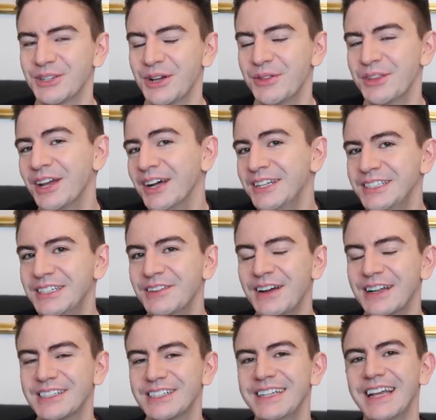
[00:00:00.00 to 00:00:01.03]
So the idea of
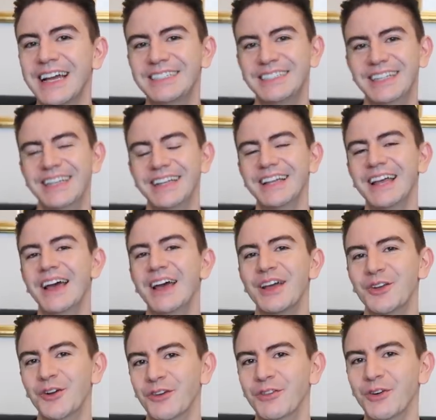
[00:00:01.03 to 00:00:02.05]
actually getting
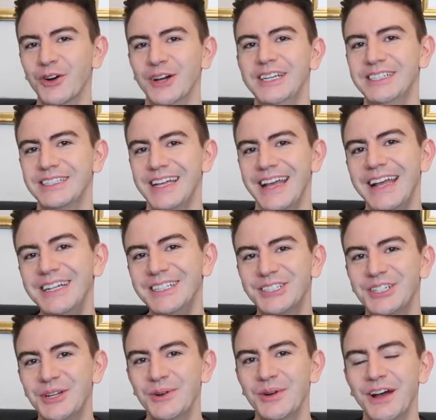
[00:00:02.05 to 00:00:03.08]
your voice
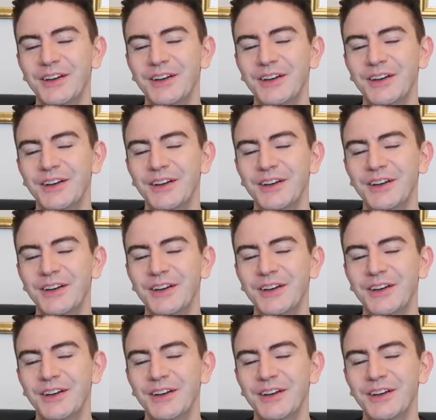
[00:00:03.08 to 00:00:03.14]
into